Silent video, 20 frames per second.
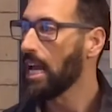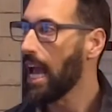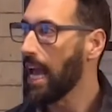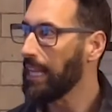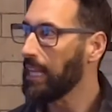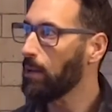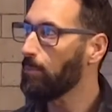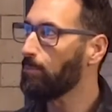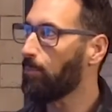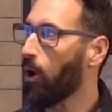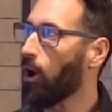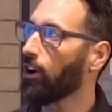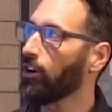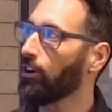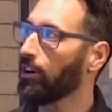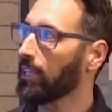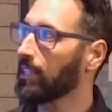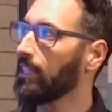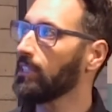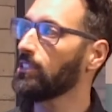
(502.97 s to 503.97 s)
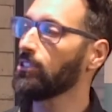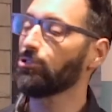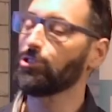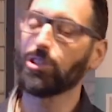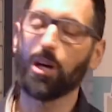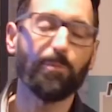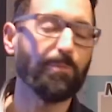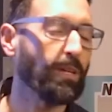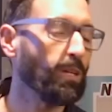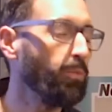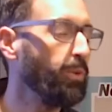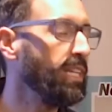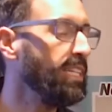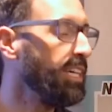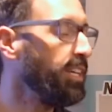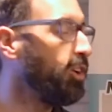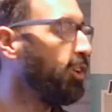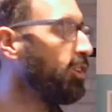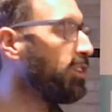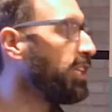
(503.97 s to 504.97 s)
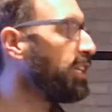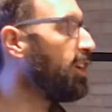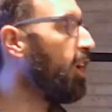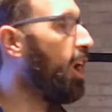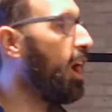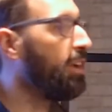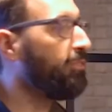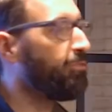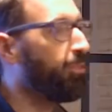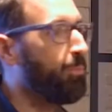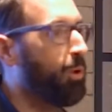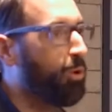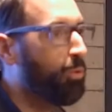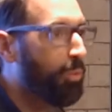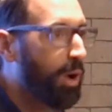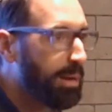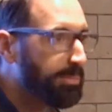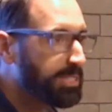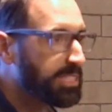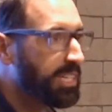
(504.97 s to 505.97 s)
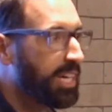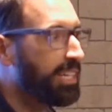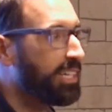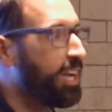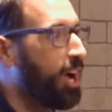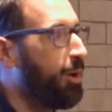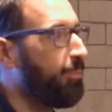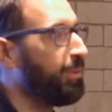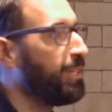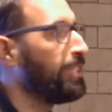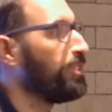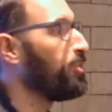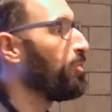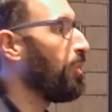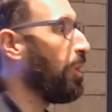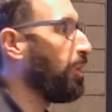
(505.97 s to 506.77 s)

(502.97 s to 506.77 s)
And then bartering. This is something we did early on, from our website company to